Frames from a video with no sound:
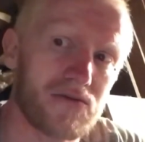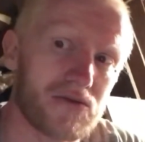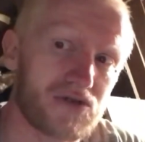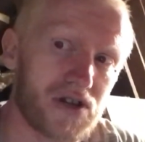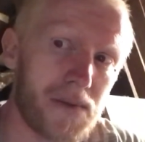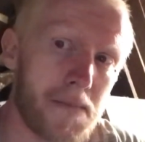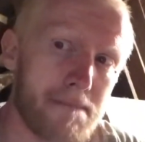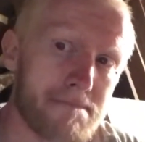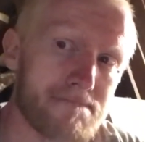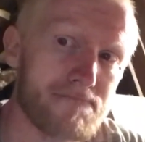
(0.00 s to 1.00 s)
We'll see.
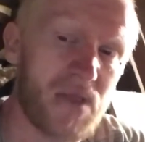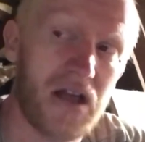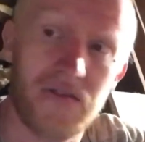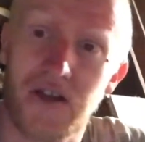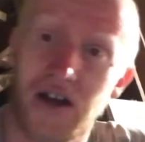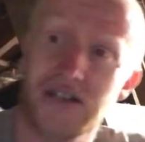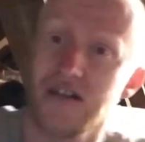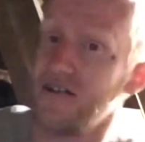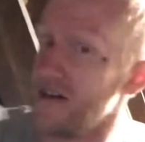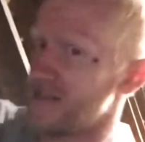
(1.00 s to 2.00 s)
The
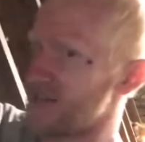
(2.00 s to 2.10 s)
idea is